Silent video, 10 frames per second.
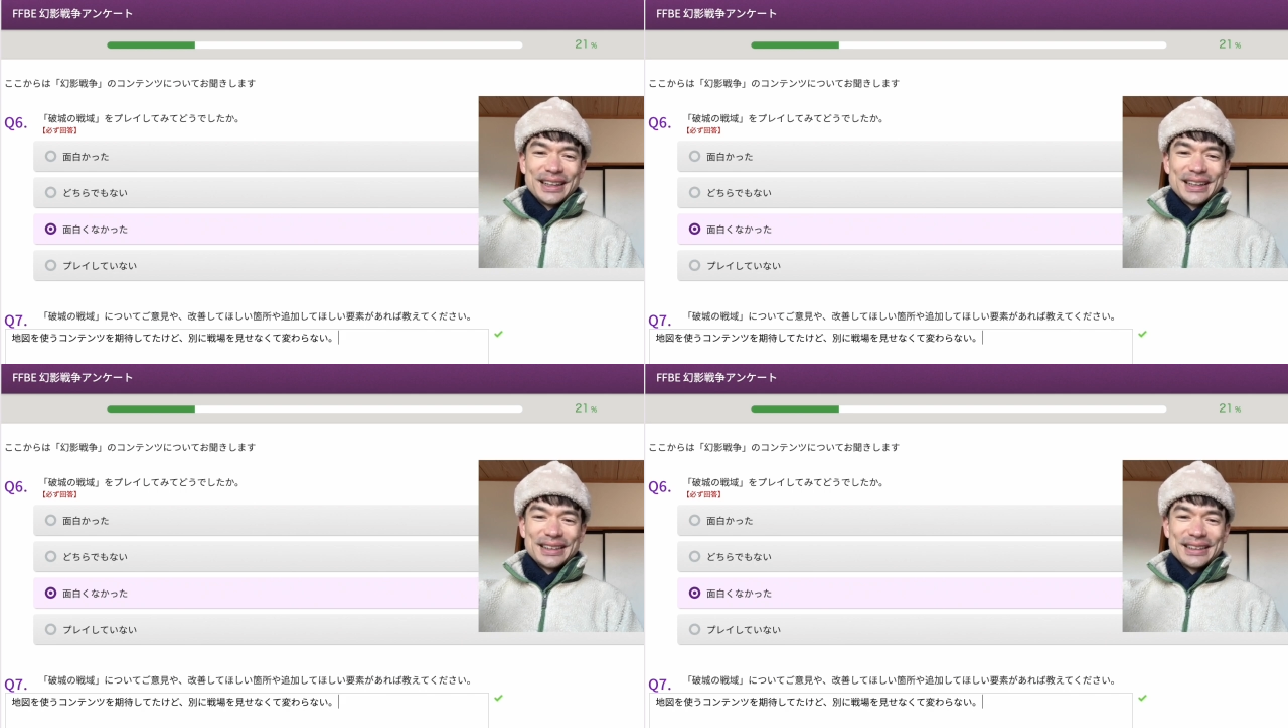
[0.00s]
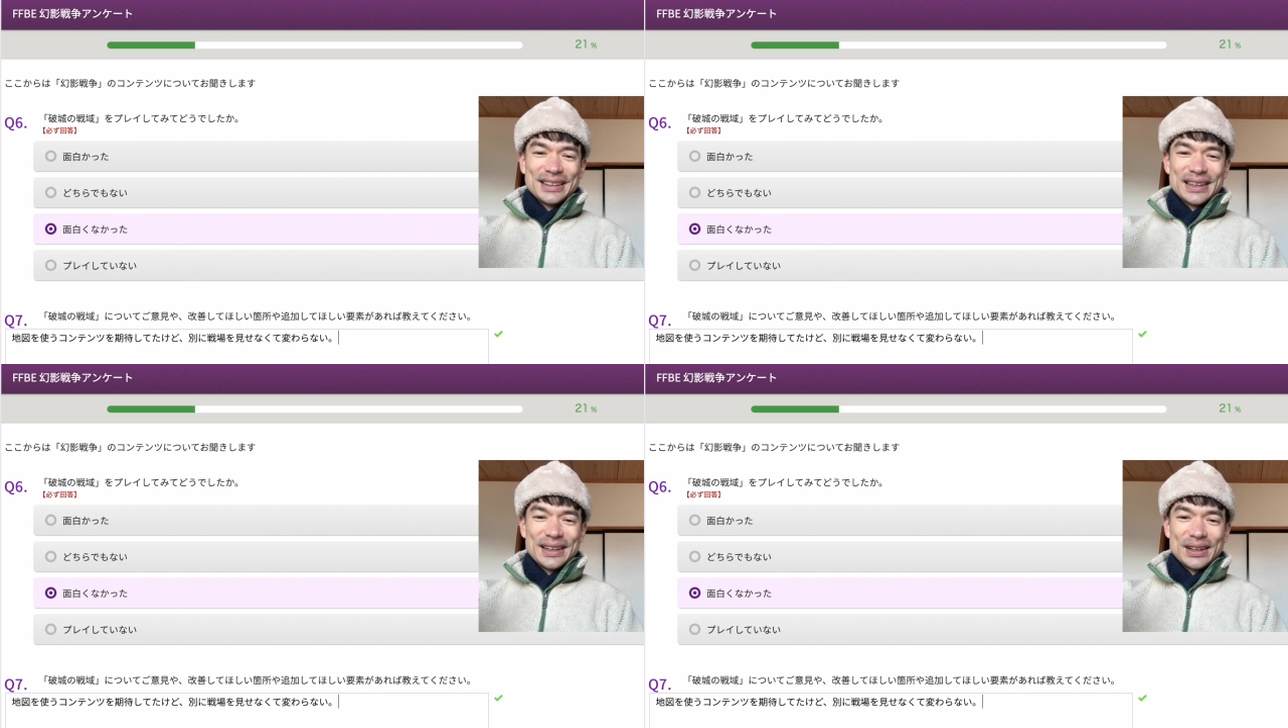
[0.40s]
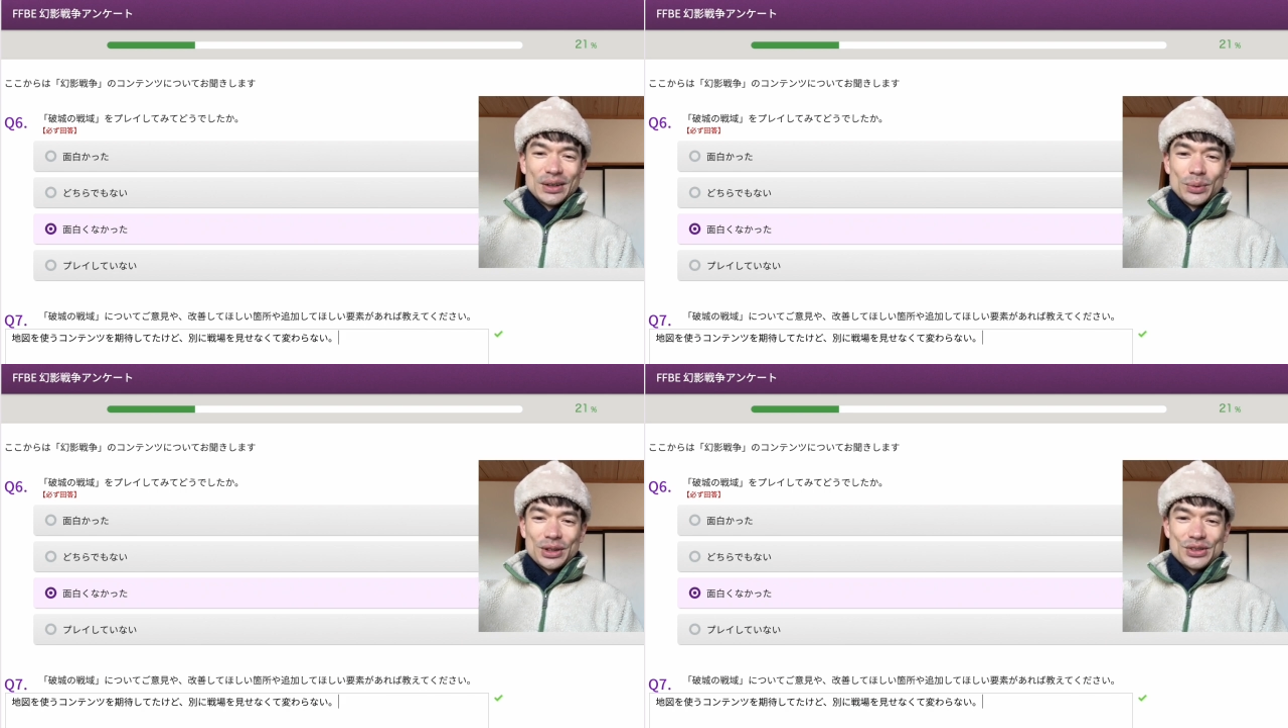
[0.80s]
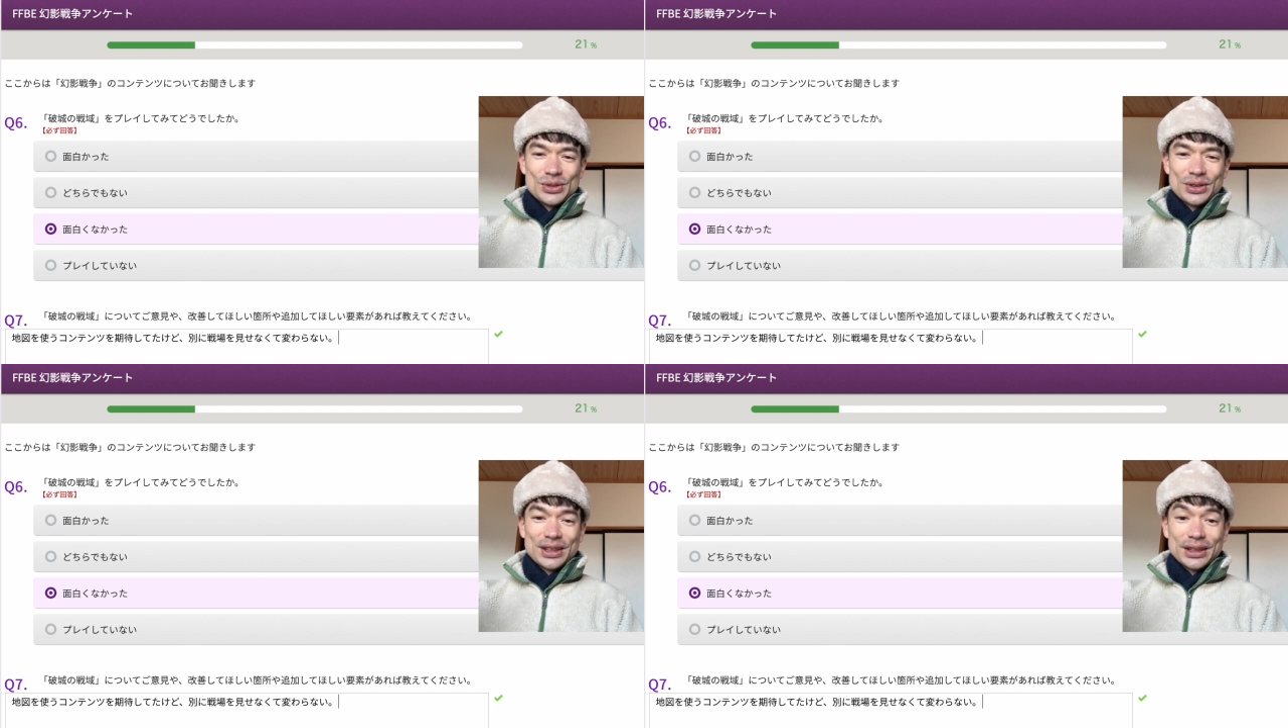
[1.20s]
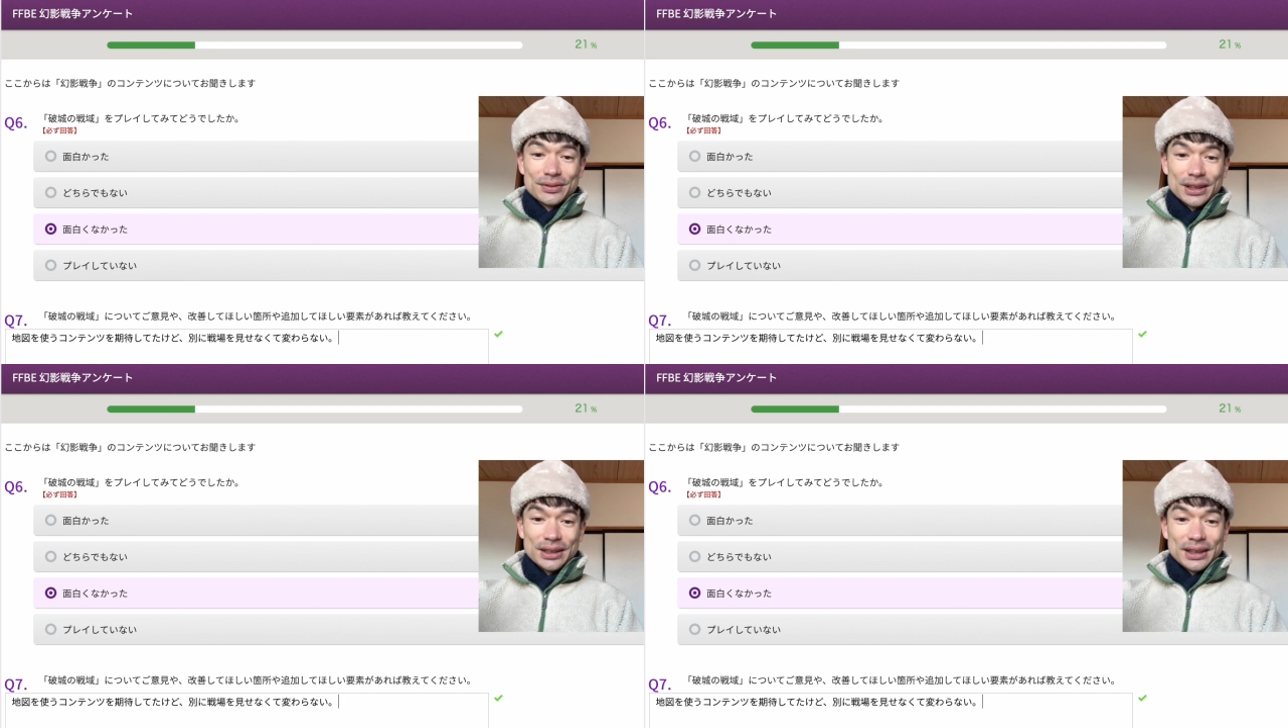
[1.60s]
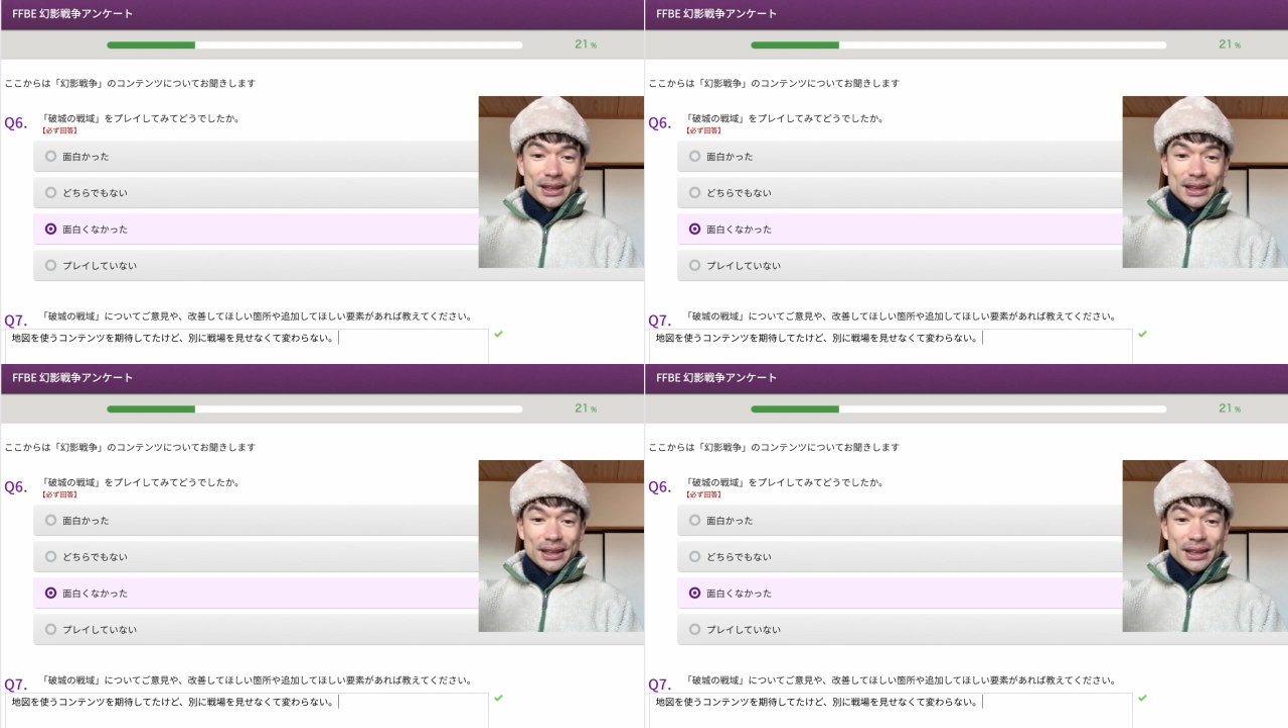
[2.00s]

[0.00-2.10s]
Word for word: And then uh, what did you think of it?